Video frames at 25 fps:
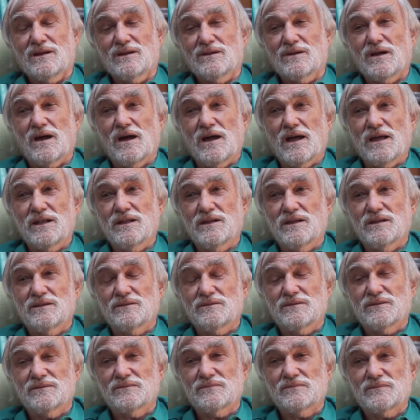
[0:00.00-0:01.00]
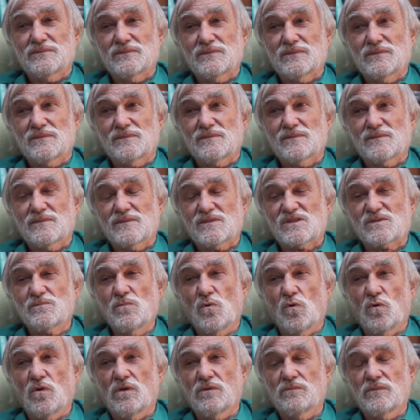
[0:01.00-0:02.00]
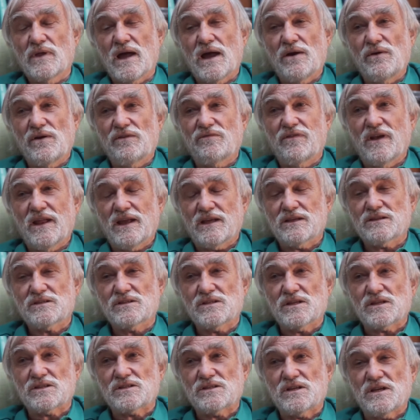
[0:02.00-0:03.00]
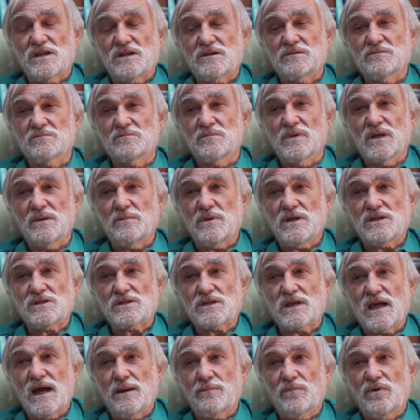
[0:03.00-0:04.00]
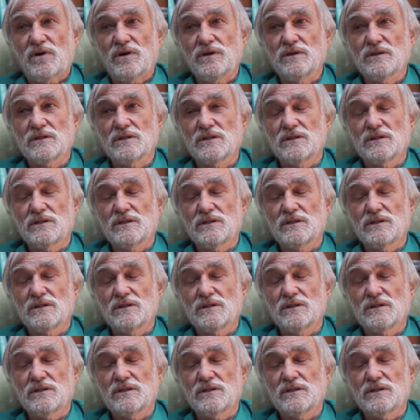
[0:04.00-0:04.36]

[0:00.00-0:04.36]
I had a small Ariflex 16mm camera,